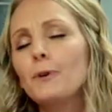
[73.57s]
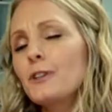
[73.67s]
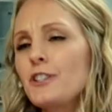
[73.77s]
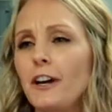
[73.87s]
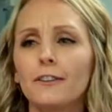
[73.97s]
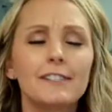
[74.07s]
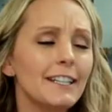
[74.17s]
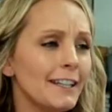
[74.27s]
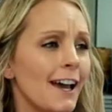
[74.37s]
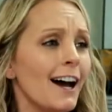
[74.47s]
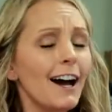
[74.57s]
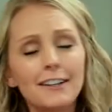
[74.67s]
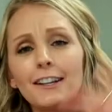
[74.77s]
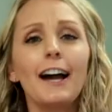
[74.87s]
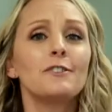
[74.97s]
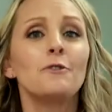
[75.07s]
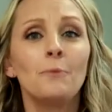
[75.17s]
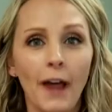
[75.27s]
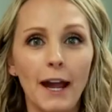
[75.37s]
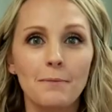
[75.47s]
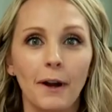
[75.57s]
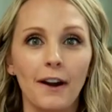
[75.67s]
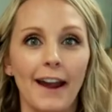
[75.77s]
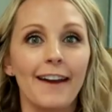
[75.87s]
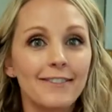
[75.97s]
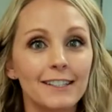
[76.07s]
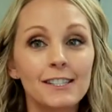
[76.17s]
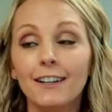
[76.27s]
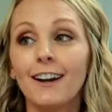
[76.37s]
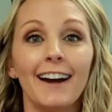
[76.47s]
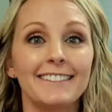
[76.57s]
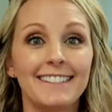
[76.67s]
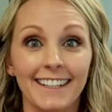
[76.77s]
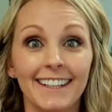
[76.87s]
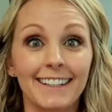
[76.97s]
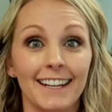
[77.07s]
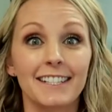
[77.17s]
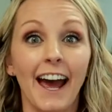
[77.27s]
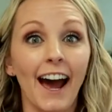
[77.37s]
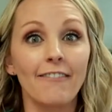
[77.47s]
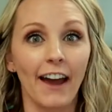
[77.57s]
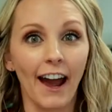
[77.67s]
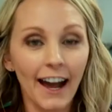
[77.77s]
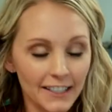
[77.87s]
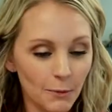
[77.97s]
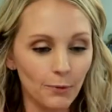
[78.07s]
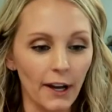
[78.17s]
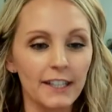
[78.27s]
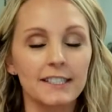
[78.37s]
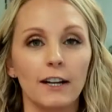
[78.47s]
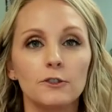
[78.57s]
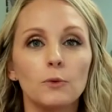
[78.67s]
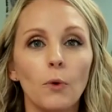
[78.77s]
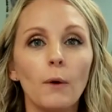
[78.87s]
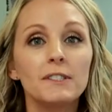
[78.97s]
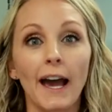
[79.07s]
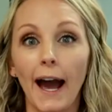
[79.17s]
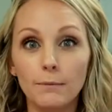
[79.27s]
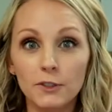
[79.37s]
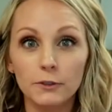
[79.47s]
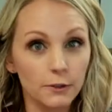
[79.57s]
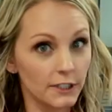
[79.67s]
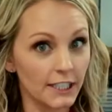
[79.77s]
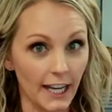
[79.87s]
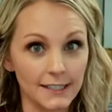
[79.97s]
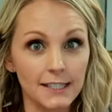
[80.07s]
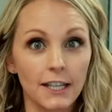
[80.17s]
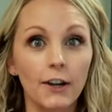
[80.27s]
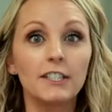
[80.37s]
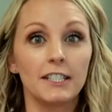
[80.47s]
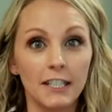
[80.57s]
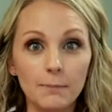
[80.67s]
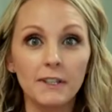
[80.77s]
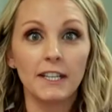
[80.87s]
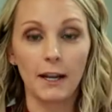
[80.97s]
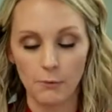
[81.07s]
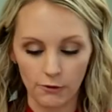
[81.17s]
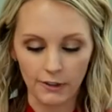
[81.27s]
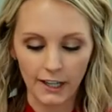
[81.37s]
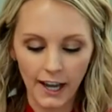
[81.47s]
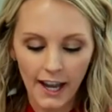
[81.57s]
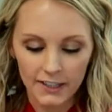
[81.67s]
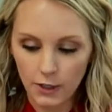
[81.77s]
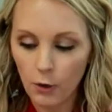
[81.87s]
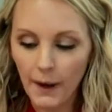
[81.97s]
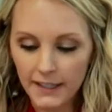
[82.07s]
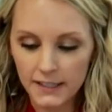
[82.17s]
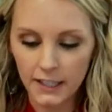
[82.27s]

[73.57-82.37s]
bookshelves and a classroom library, and this year I didn't get to have that. I had to break it down to what was absolutely necessary to keep the day moving. So my